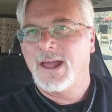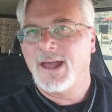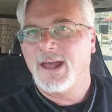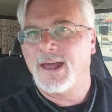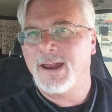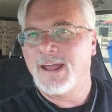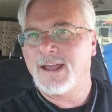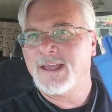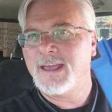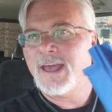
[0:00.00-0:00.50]

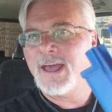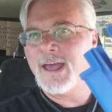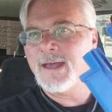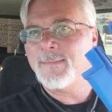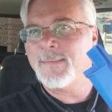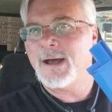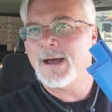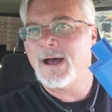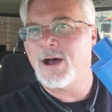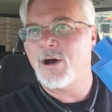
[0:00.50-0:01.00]
And it
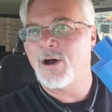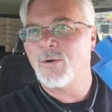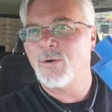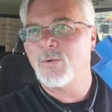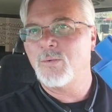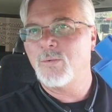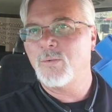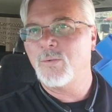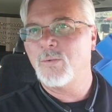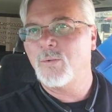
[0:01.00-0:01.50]
came out
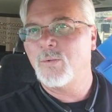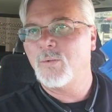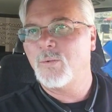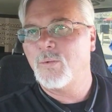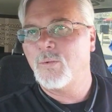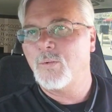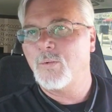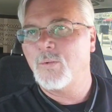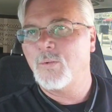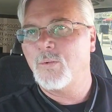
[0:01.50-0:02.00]

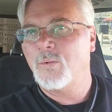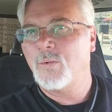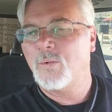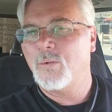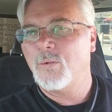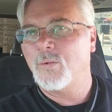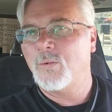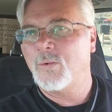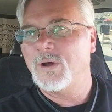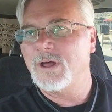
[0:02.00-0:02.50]

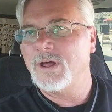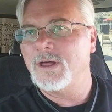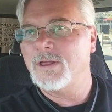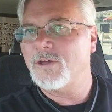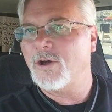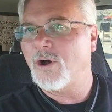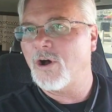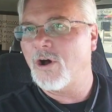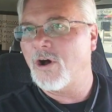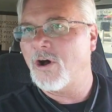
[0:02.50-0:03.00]

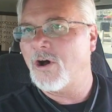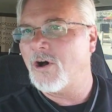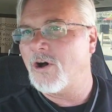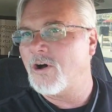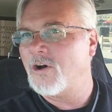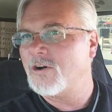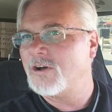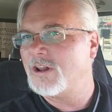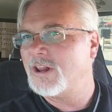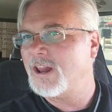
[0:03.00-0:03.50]
with
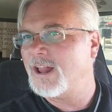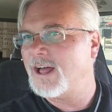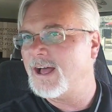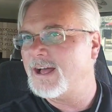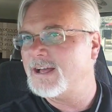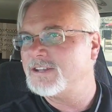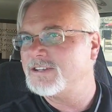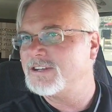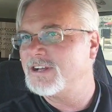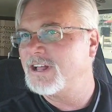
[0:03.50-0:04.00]
all
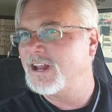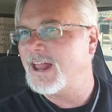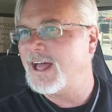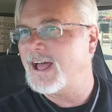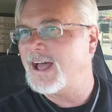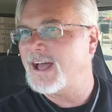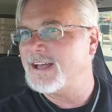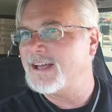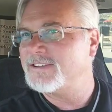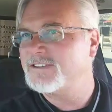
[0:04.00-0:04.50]
class
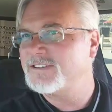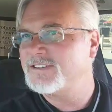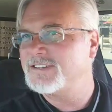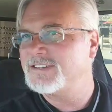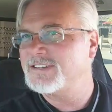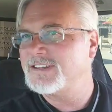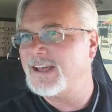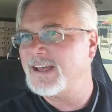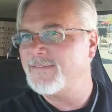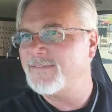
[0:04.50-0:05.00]
glass
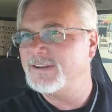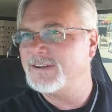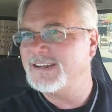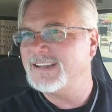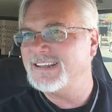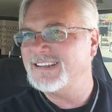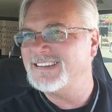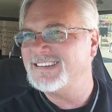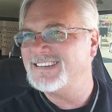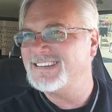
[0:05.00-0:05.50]

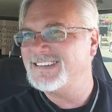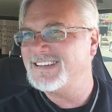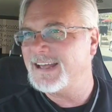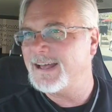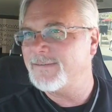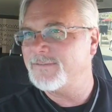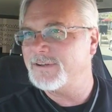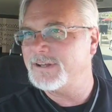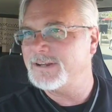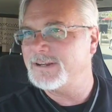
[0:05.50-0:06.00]

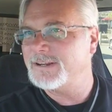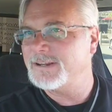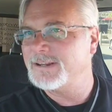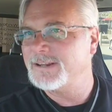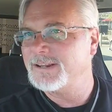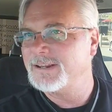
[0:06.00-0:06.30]
77.